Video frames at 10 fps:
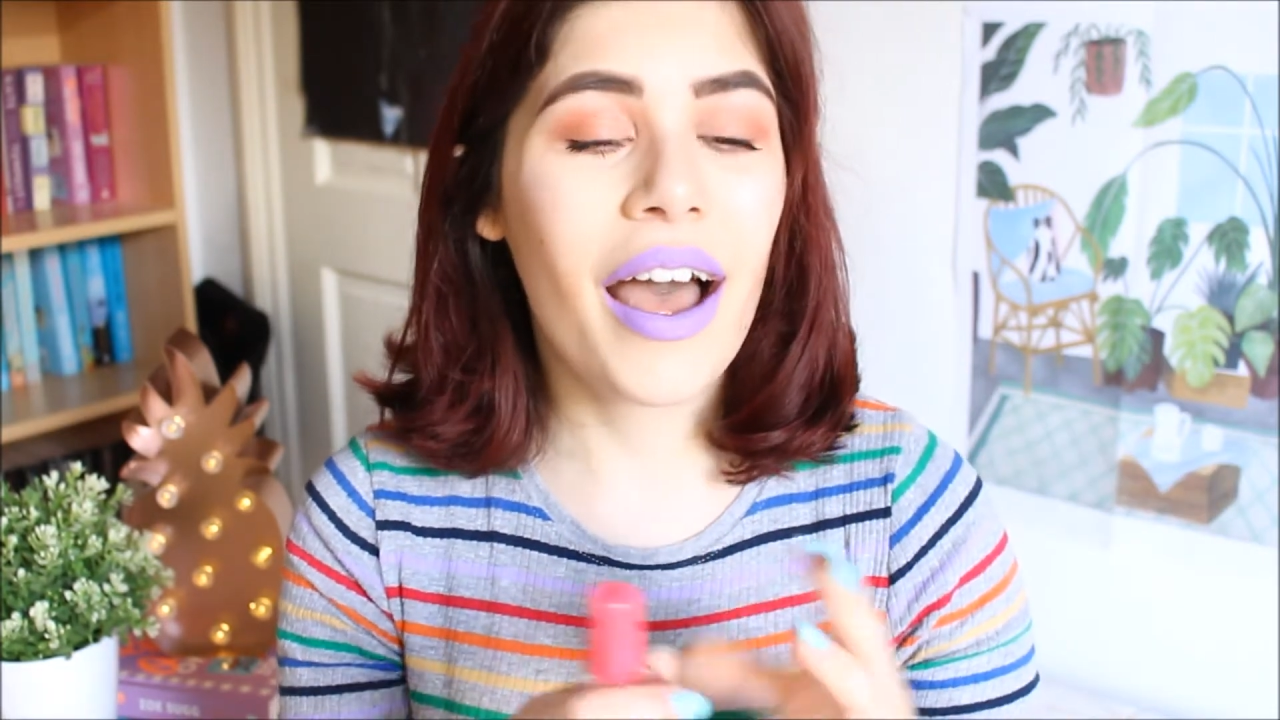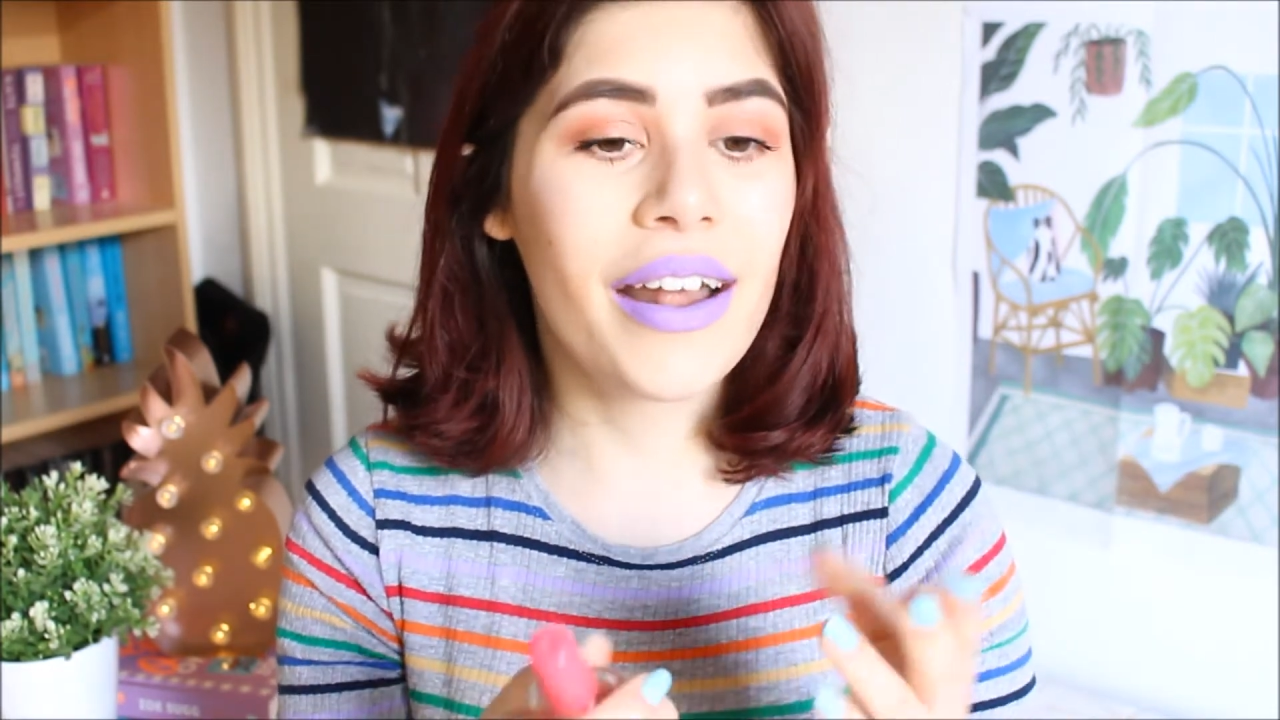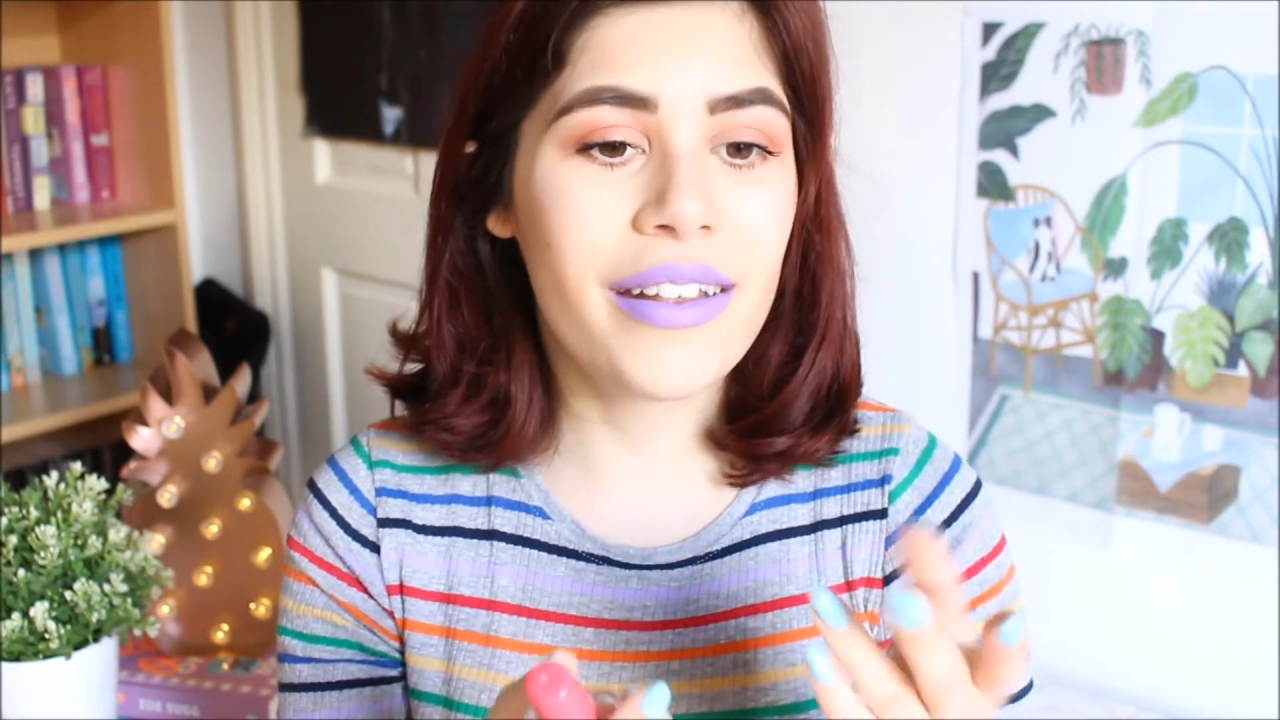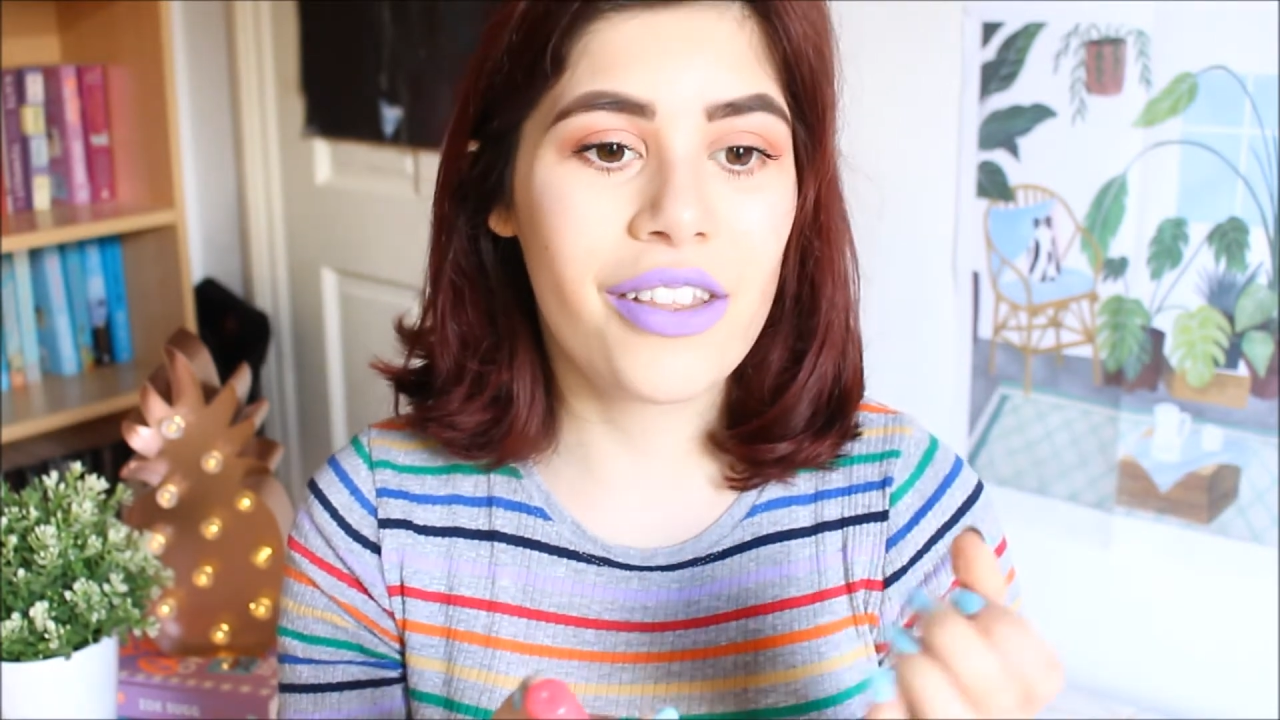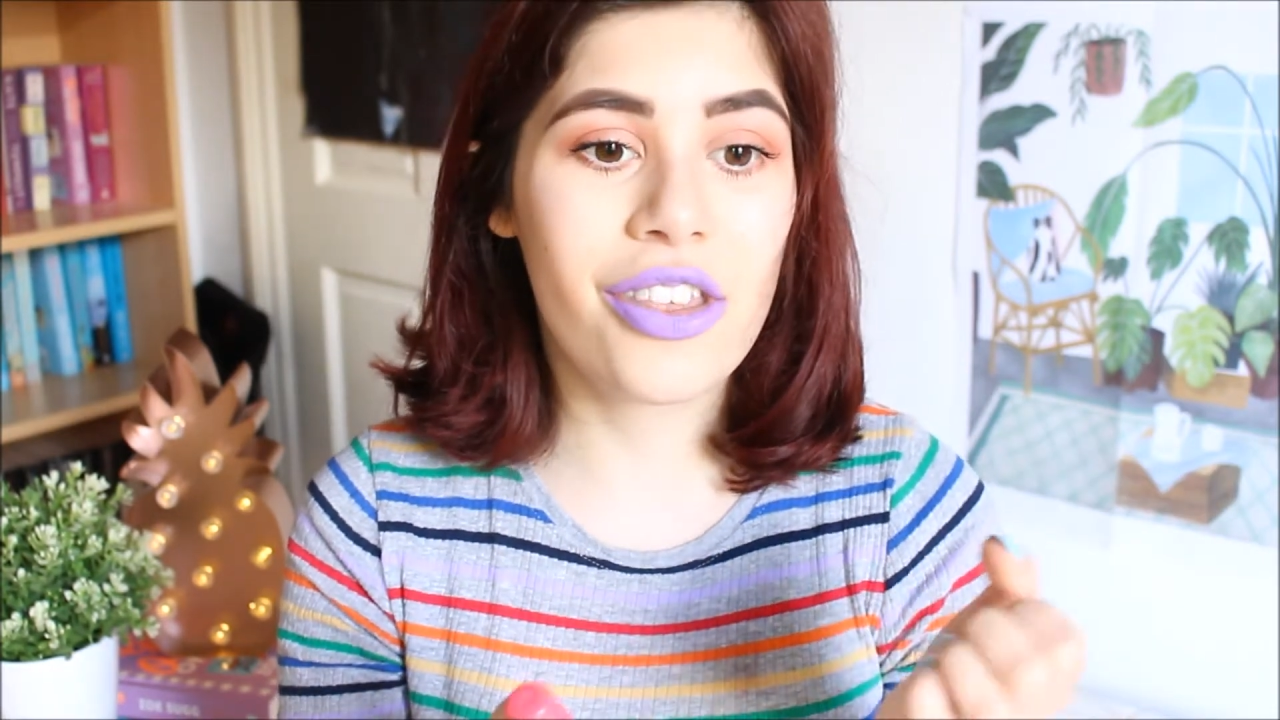
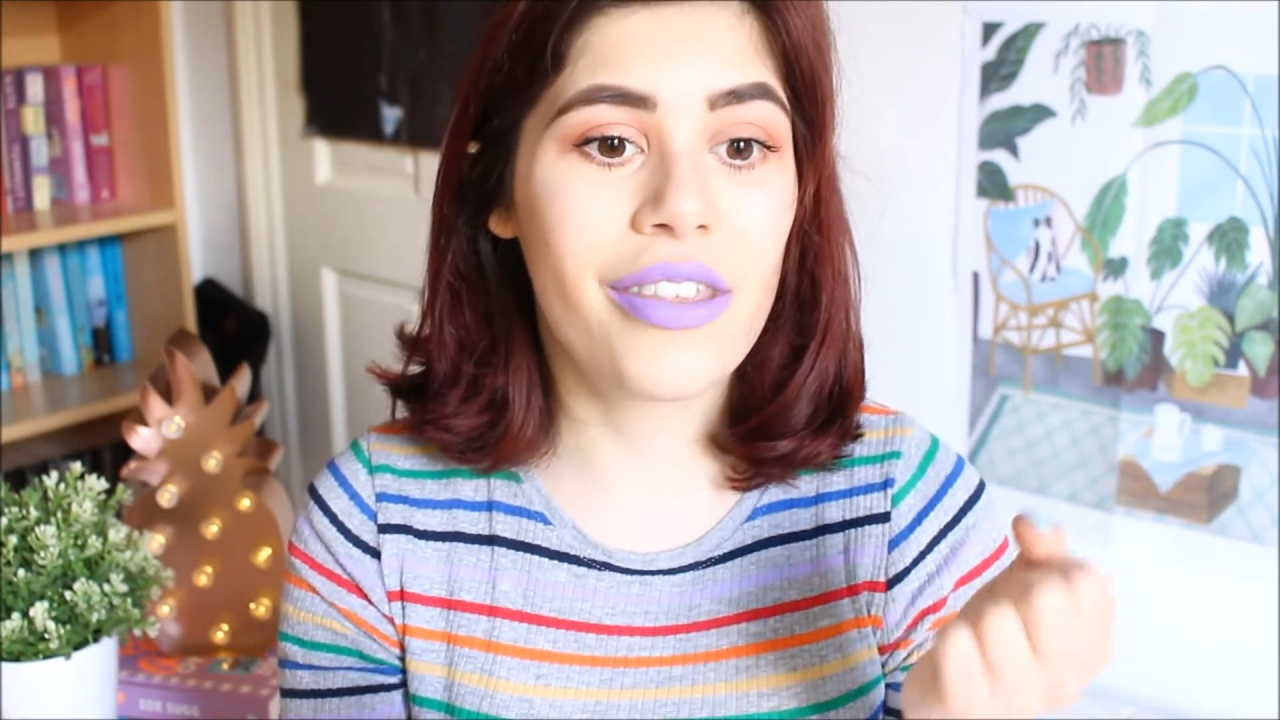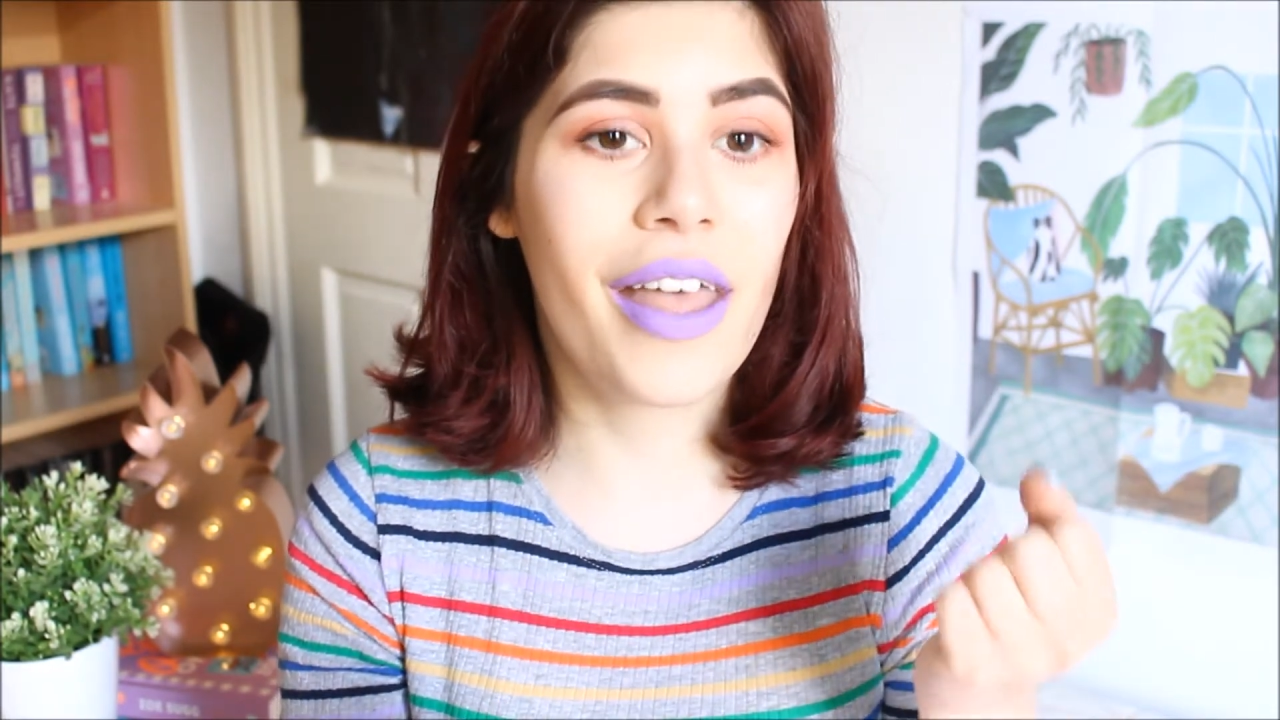and it just